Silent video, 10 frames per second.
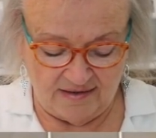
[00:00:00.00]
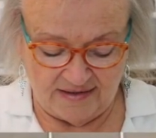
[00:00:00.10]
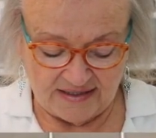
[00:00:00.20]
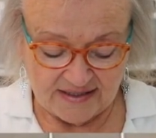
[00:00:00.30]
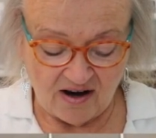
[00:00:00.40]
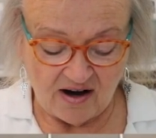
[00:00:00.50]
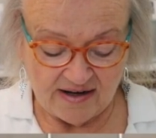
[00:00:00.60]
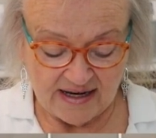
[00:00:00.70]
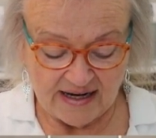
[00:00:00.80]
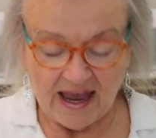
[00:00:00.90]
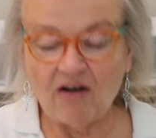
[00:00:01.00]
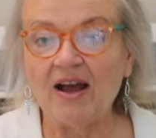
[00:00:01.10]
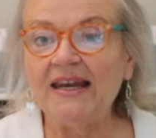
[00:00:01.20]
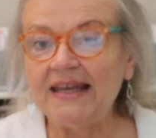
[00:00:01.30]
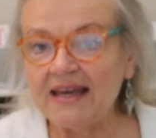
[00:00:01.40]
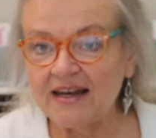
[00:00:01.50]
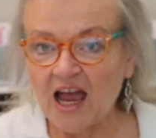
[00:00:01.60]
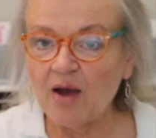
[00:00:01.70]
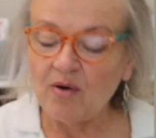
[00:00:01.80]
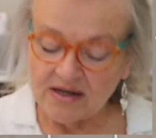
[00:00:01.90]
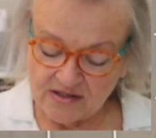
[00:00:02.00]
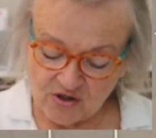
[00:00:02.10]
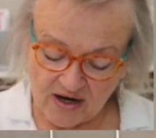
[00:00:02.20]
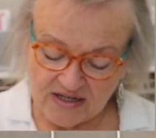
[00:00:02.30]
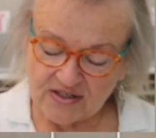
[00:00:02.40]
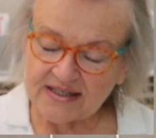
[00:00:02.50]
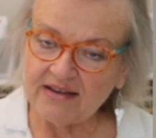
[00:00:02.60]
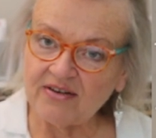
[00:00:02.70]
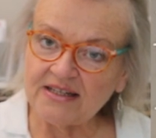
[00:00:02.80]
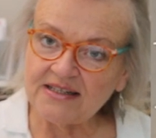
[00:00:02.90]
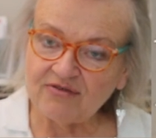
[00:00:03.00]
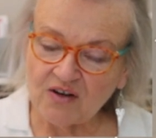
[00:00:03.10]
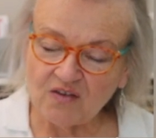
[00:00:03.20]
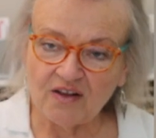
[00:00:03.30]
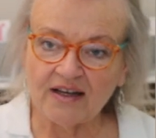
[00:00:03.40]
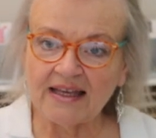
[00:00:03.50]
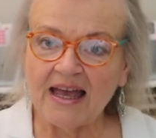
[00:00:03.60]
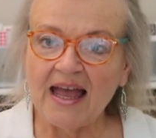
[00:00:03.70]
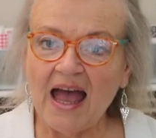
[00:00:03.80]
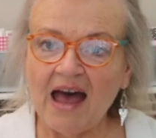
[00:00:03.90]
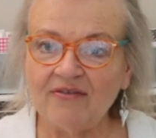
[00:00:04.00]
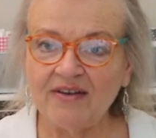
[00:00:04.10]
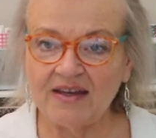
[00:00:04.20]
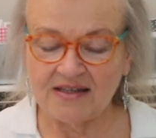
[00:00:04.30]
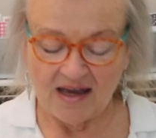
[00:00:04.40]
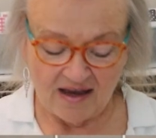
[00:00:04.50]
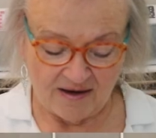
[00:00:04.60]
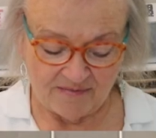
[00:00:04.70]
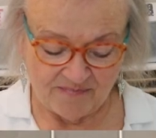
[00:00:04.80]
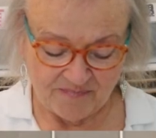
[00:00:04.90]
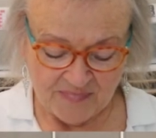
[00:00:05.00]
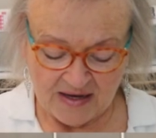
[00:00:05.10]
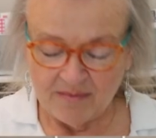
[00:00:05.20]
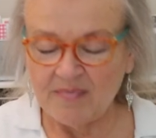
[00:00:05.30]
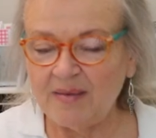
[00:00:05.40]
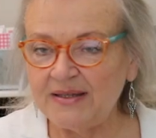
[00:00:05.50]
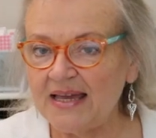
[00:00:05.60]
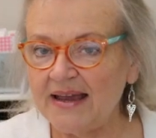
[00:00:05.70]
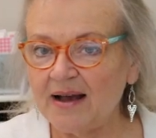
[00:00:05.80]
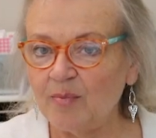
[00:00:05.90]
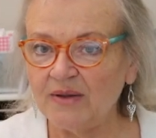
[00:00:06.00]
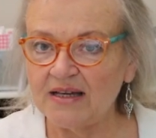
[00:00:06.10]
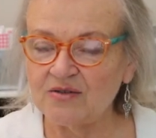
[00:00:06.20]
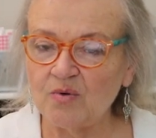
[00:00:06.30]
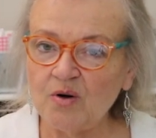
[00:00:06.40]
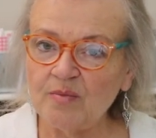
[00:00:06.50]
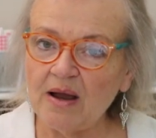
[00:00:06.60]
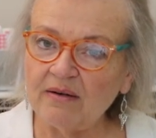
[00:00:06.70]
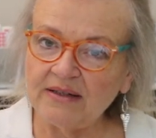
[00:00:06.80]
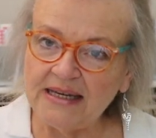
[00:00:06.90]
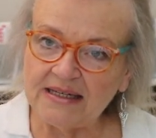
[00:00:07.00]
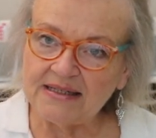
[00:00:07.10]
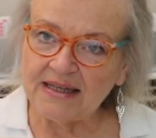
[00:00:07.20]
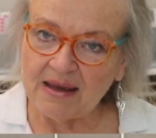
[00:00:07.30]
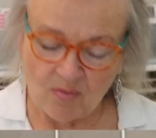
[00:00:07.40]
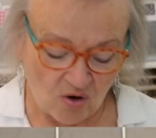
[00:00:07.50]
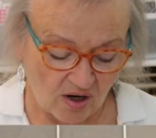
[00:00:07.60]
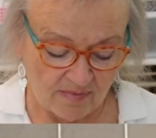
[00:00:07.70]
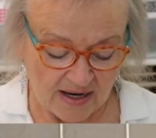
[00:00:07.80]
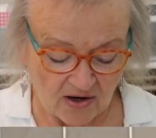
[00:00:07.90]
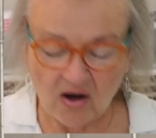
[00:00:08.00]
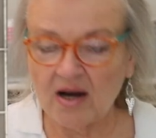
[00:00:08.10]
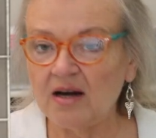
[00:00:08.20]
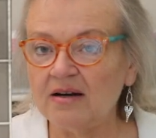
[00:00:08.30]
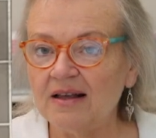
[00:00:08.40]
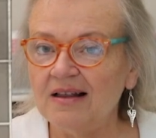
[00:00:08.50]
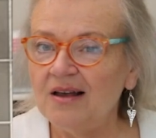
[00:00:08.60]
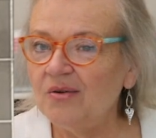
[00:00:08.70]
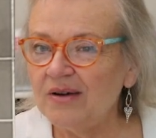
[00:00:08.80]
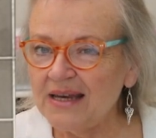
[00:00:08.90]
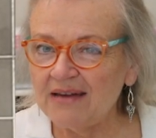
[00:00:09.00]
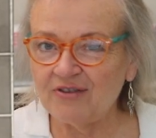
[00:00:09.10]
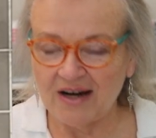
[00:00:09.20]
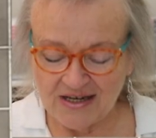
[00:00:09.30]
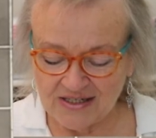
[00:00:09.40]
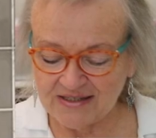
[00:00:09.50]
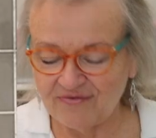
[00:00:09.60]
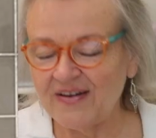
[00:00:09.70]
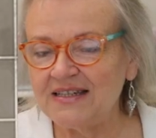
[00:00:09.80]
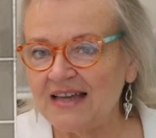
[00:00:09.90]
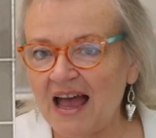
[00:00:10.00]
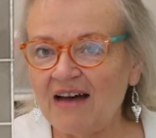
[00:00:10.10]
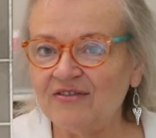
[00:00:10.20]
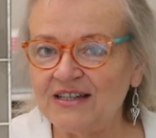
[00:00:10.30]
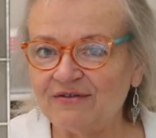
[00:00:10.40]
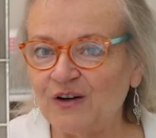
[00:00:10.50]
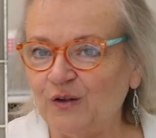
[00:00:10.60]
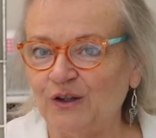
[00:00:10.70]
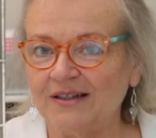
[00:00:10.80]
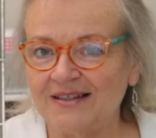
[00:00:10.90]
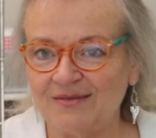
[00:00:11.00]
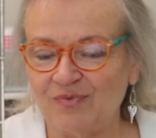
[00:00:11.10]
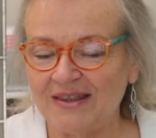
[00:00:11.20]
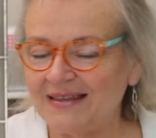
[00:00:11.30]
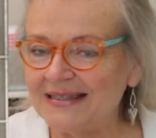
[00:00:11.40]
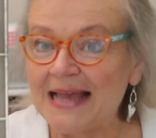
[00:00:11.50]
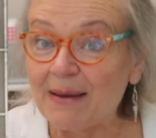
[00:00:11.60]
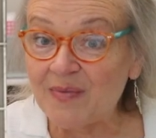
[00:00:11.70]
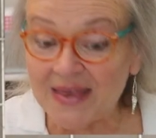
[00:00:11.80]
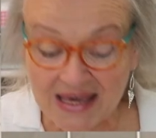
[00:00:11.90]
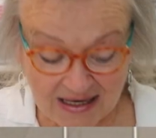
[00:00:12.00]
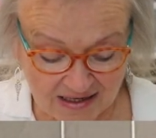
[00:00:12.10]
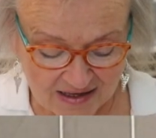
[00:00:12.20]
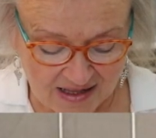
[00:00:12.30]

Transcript: this card cut out, and again, I wanted to try and just give it a different look, have it maybe take up less room. I needed to get more on my card, whatever. It's just fun to have different looks with the same thing.